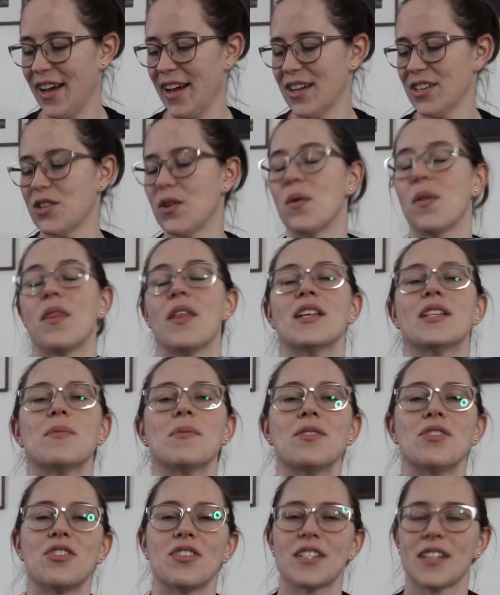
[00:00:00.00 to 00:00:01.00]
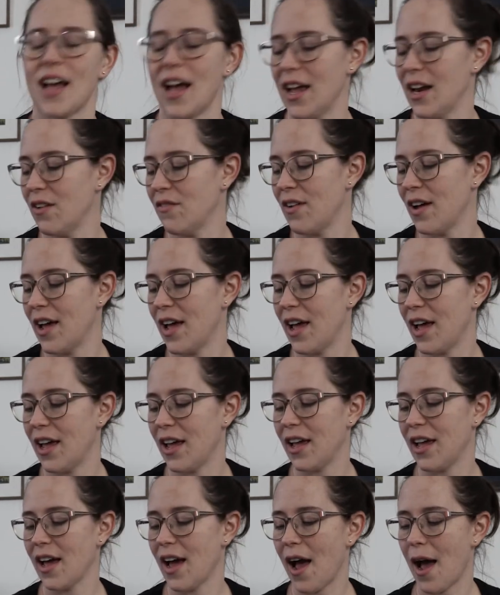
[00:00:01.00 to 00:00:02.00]
So this was just kind of
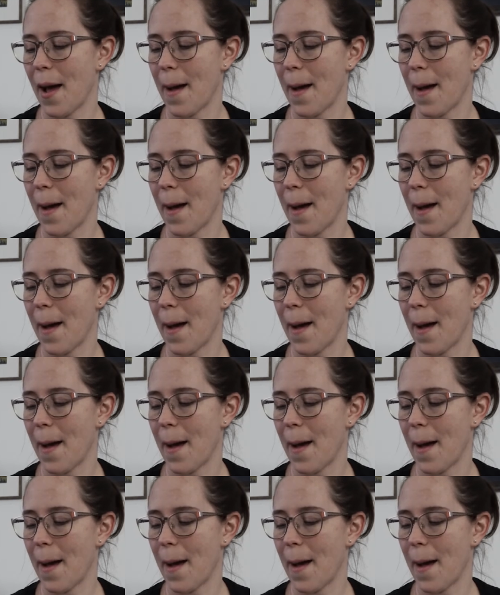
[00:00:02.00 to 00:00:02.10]
a,